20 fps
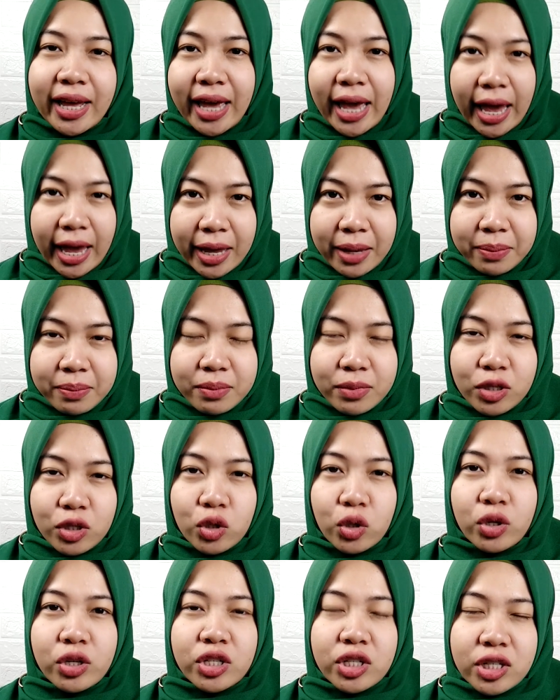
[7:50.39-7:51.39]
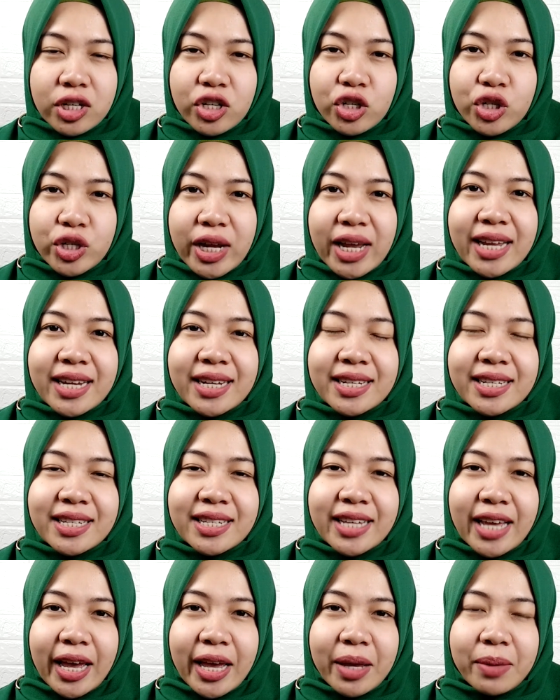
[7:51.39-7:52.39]
games or certain
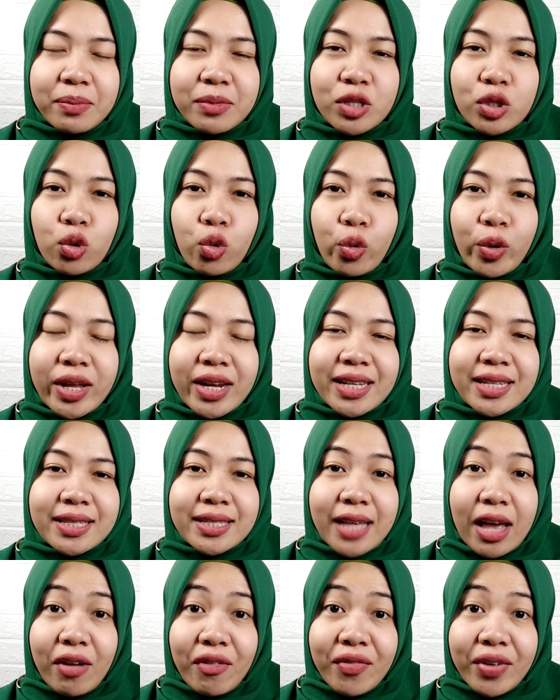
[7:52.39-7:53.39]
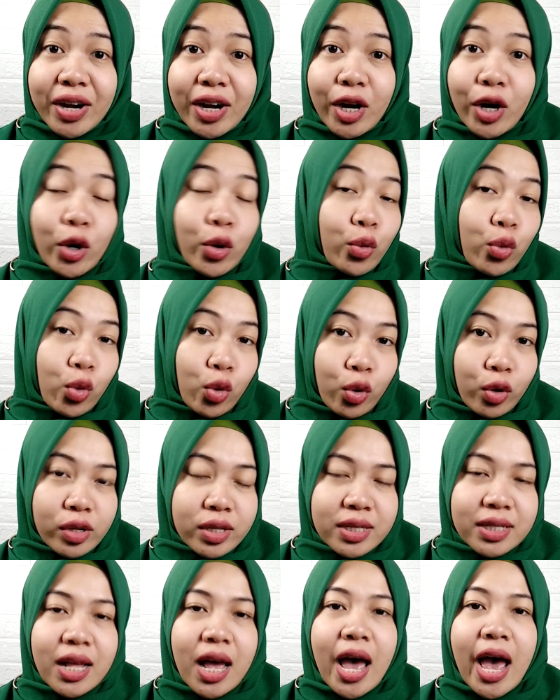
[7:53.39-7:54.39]
games with several
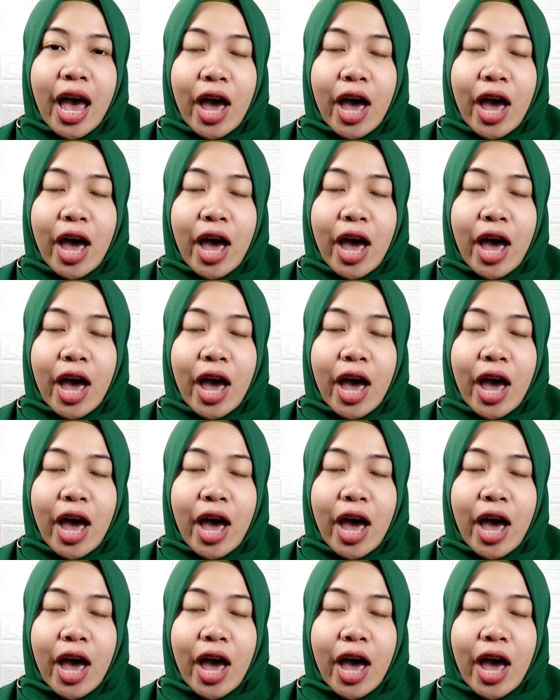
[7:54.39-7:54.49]
rules,